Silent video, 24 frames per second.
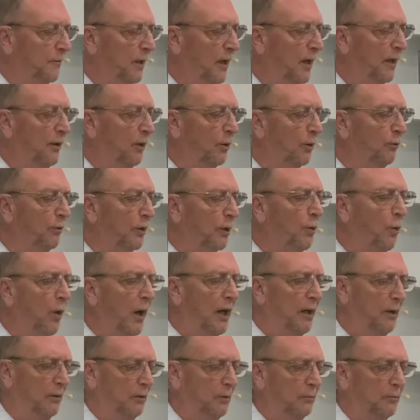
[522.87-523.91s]
I don't
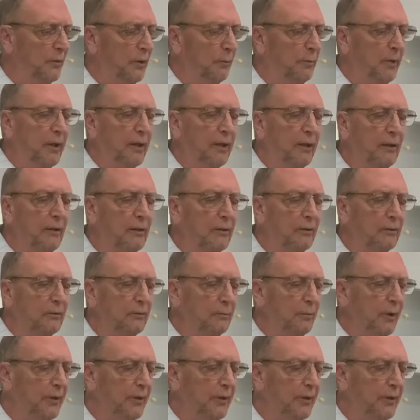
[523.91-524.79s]
require him to be killed.